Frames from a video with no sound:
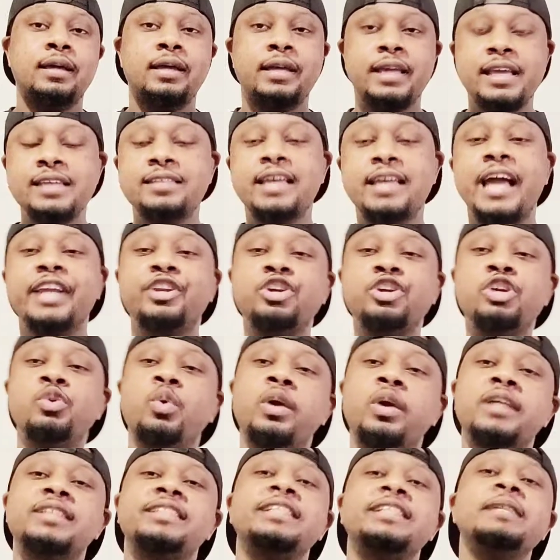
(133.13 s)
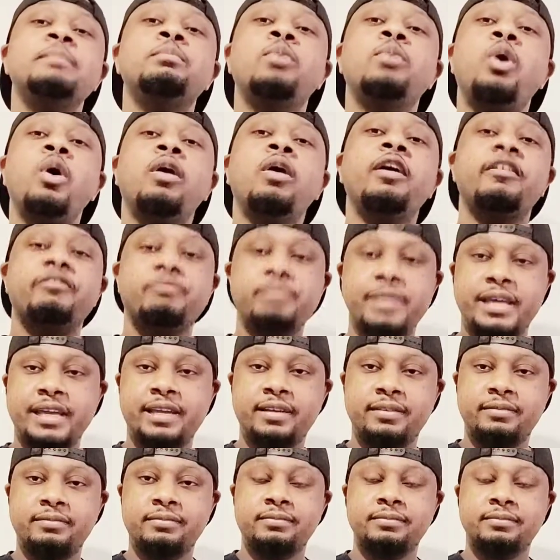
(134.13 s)
He's like, do you want to see more of
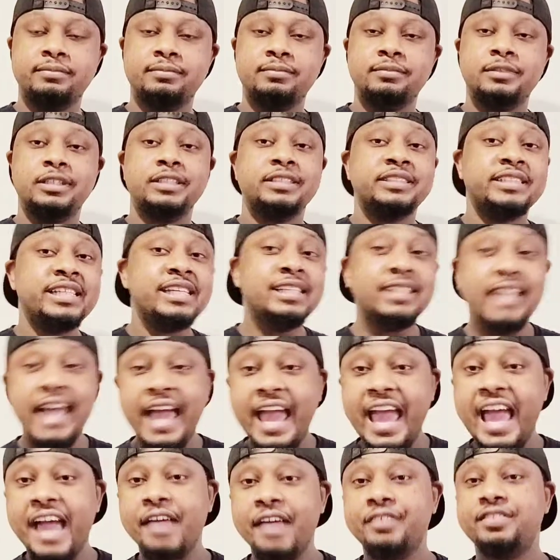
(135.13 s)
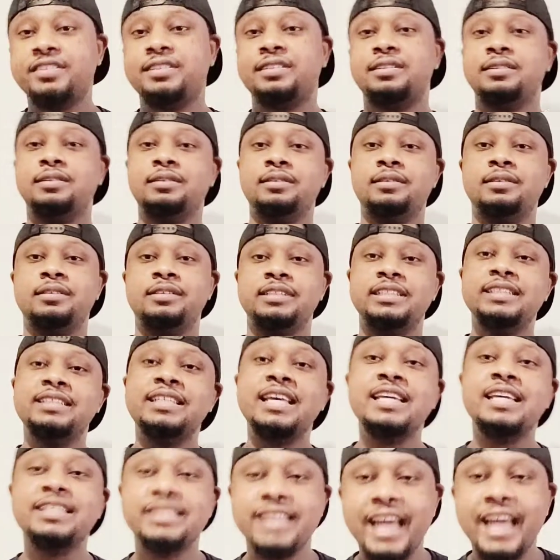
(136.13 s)
me? She laughs. She
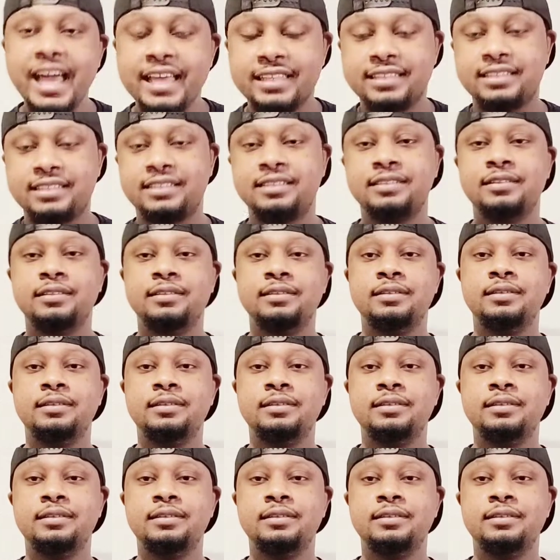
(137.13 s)
says yes.